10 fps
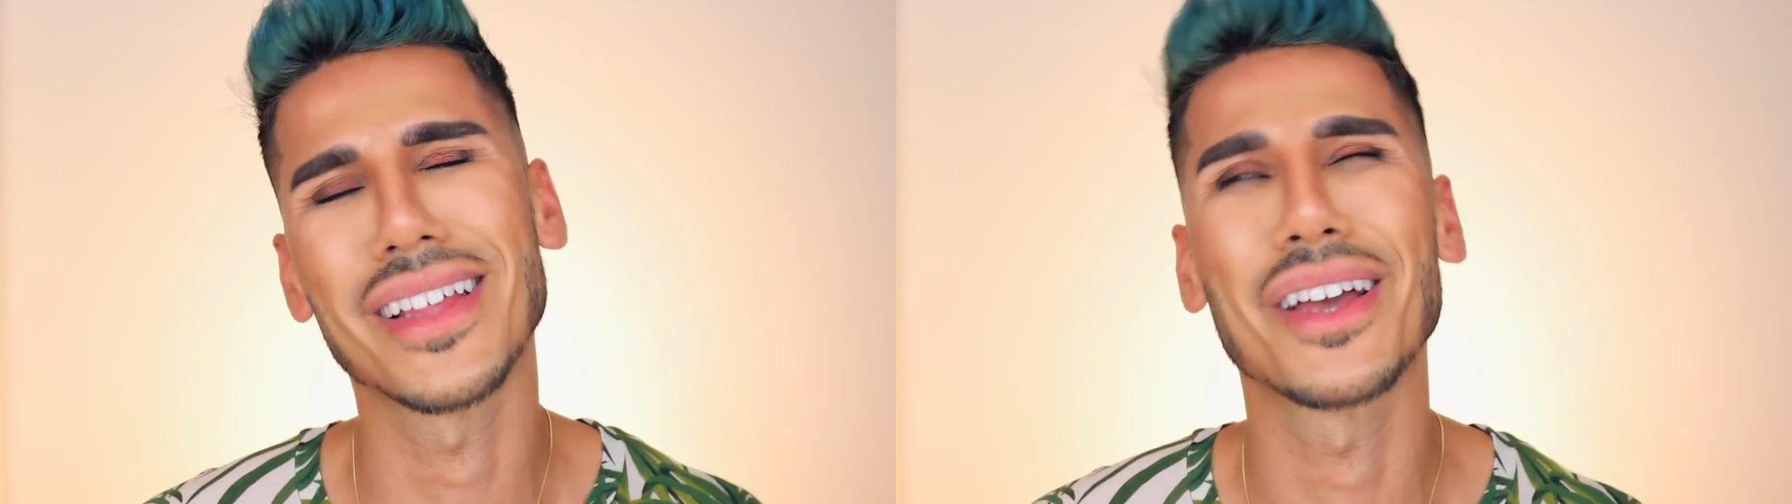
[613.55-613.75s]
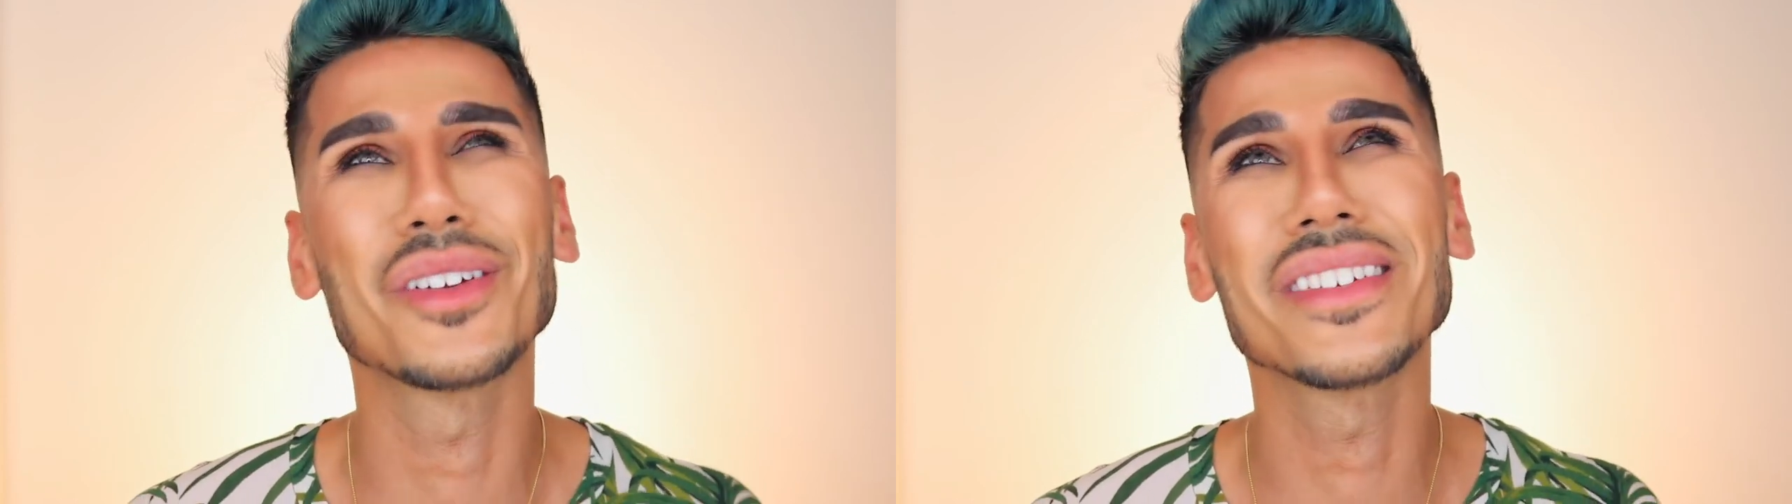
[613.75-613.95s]

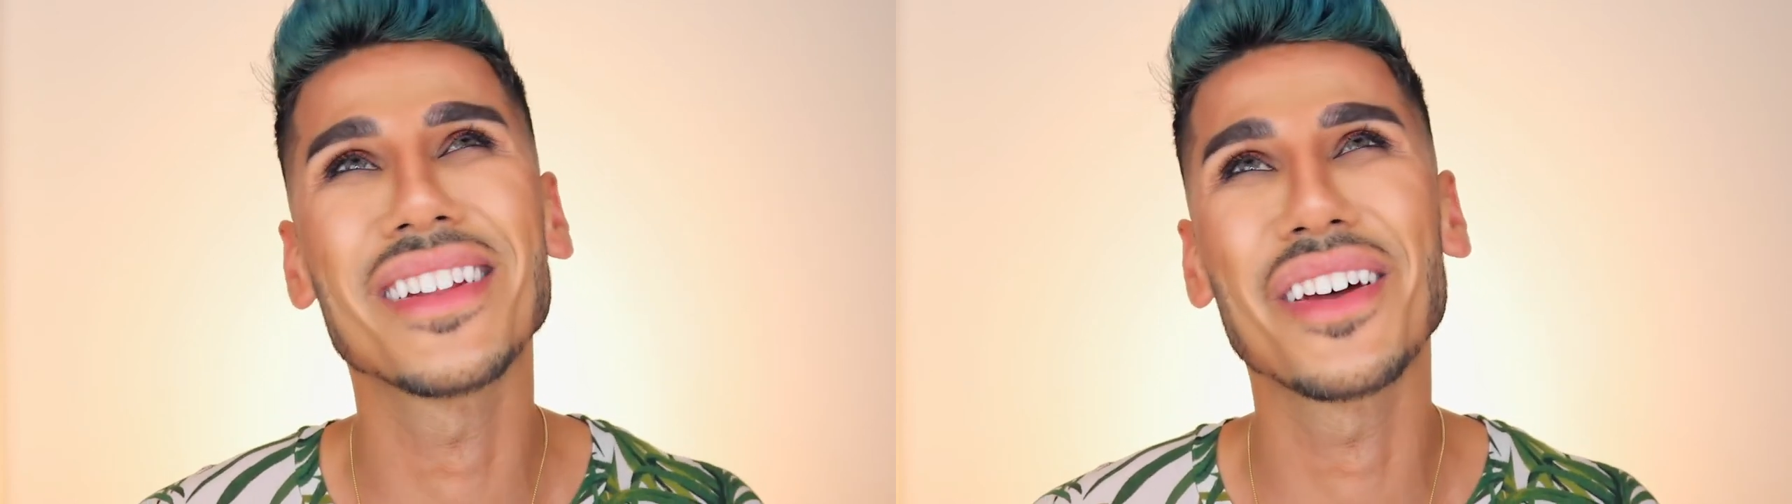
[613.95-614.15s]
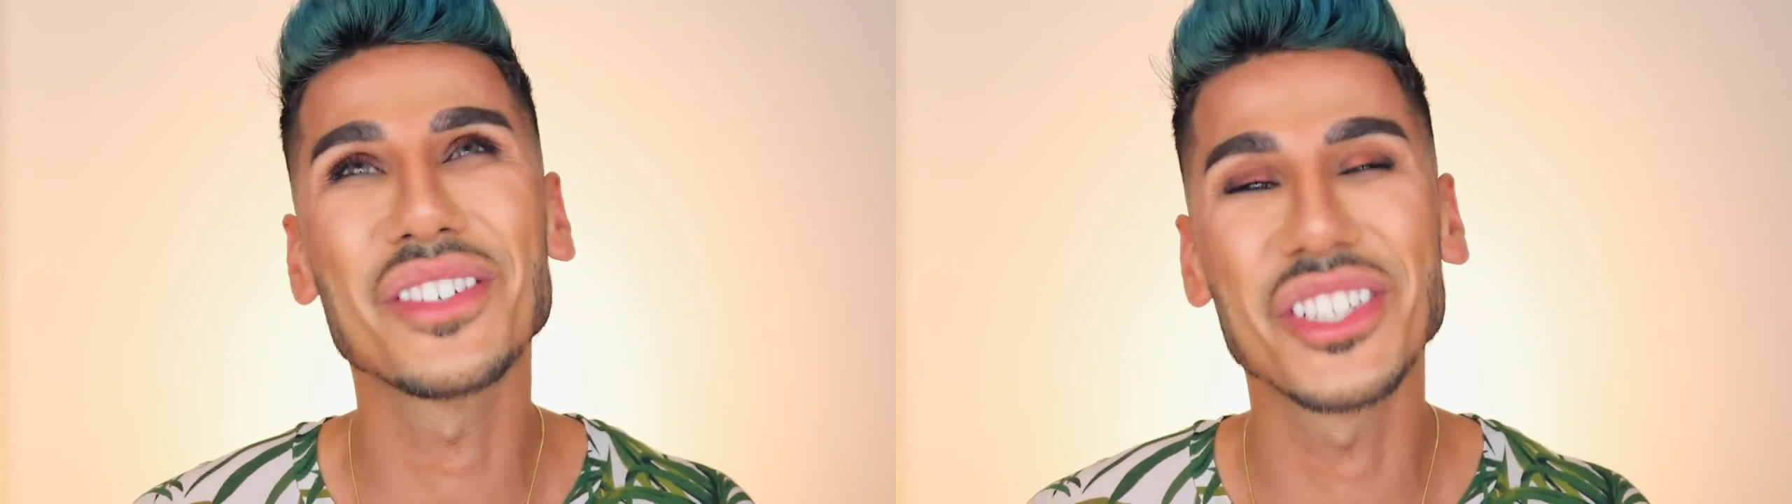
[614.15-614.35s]
Like, who
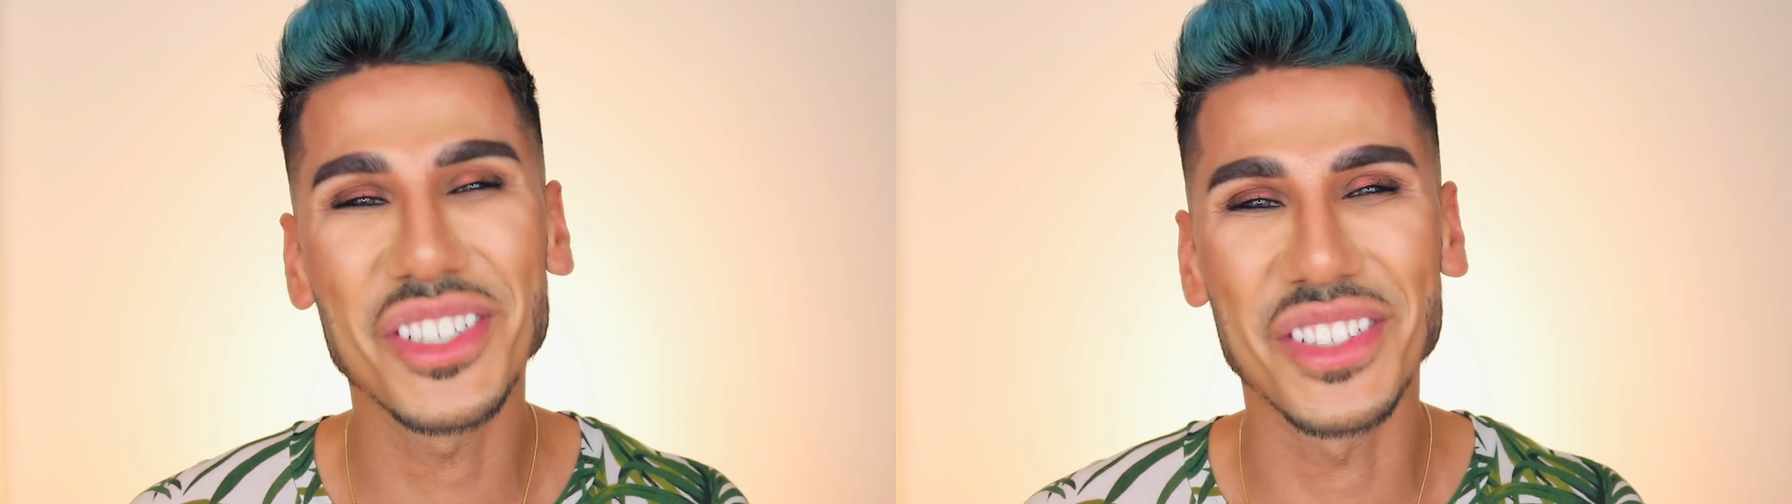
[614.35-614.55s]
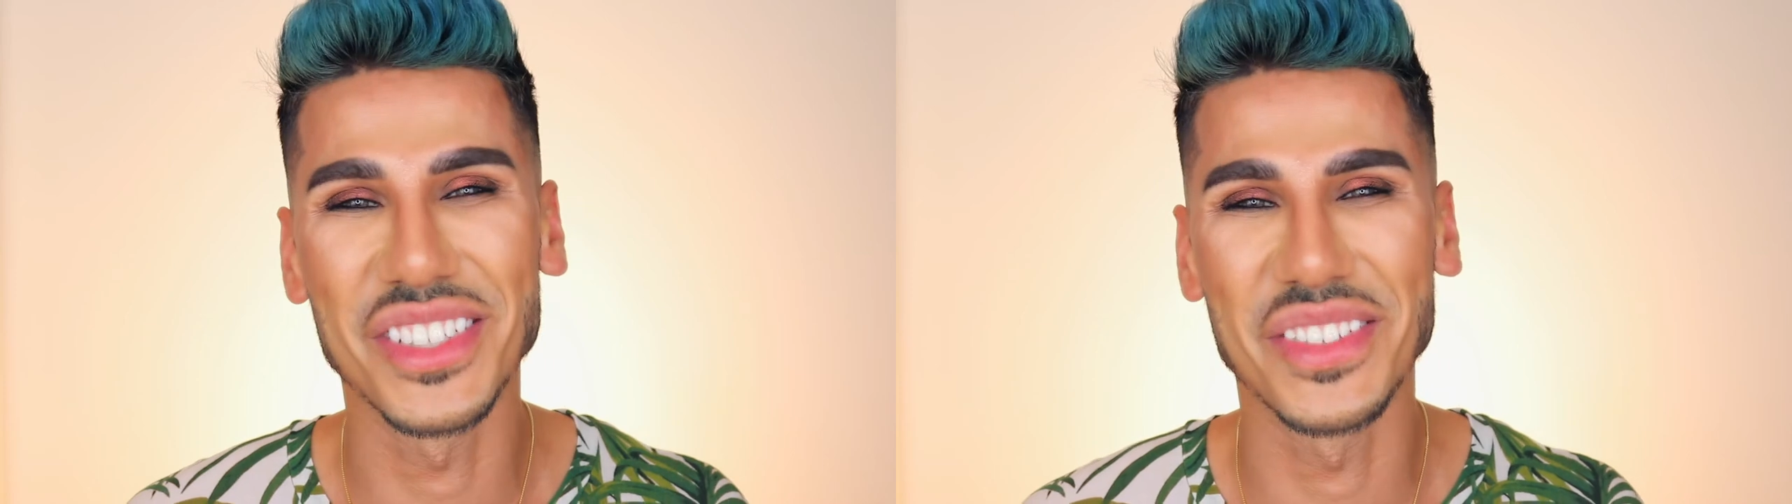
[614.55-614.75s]
doesn't love
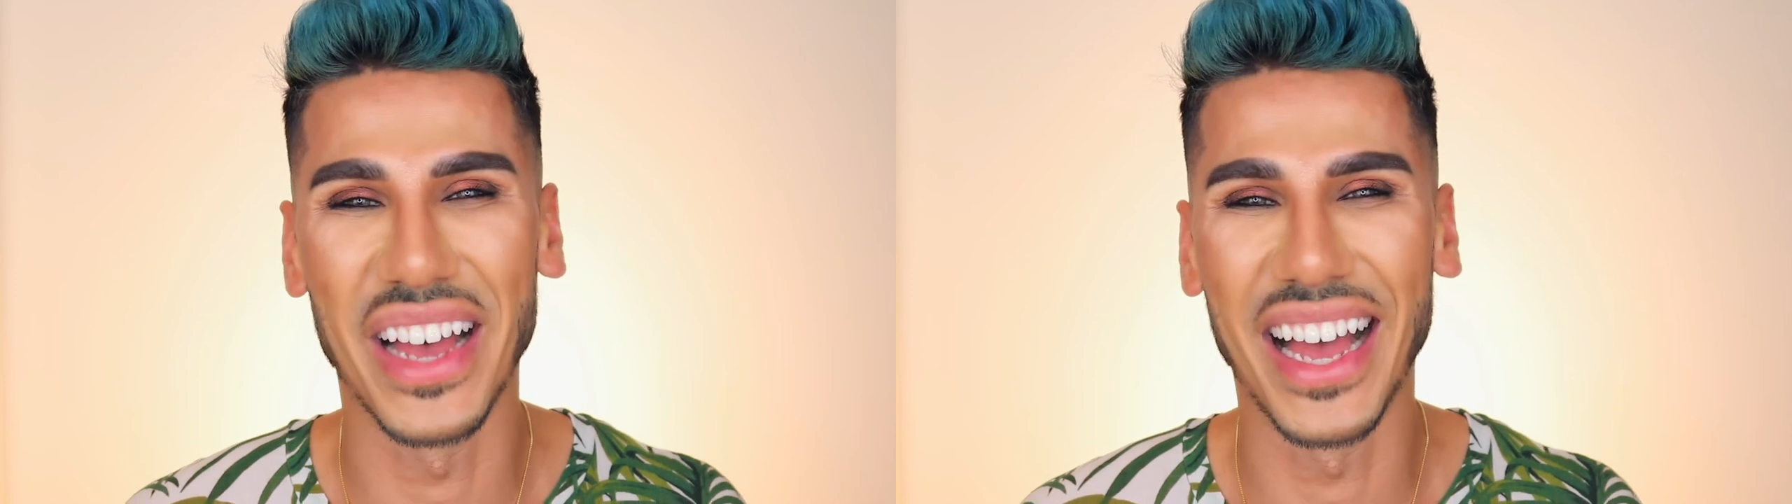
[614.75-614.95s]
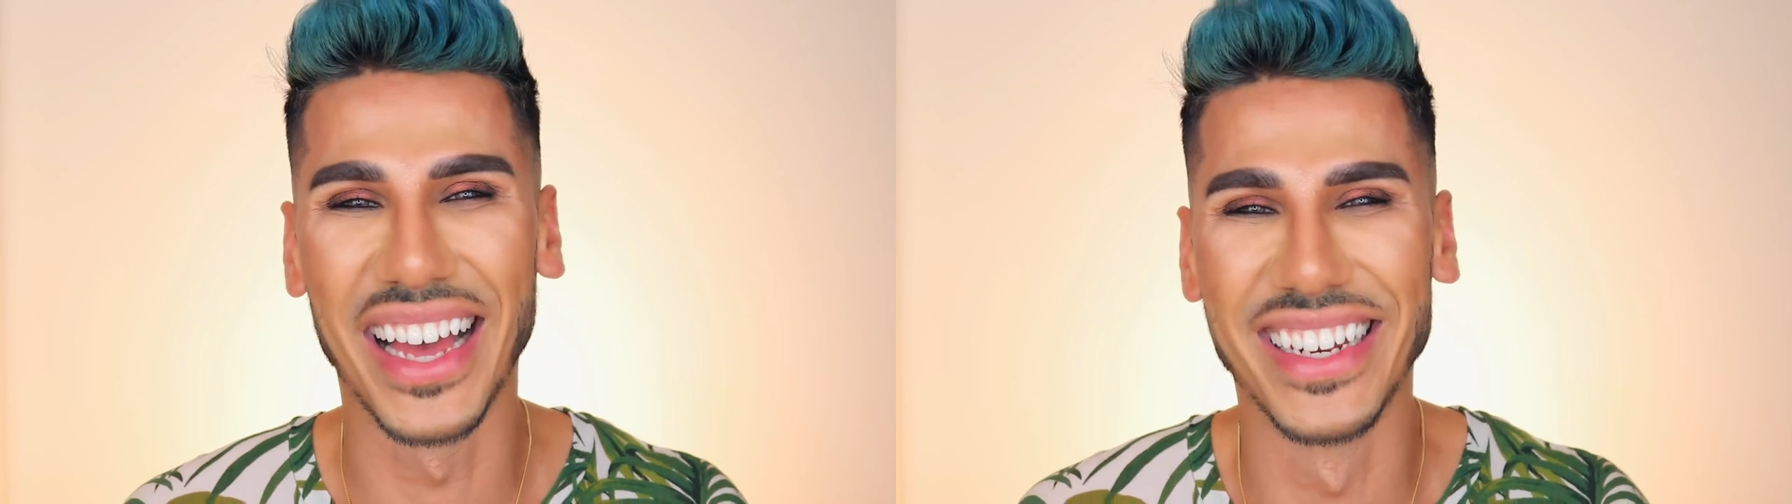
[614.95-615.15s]
shoes,
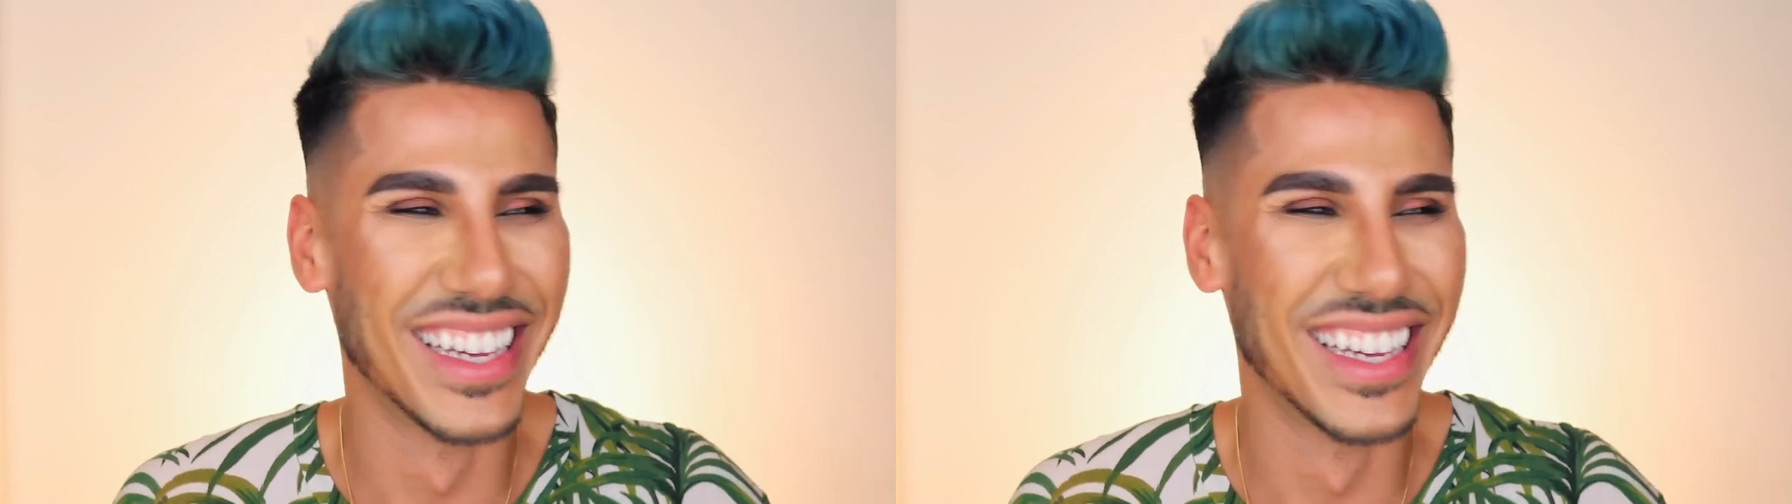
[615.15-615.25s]
man?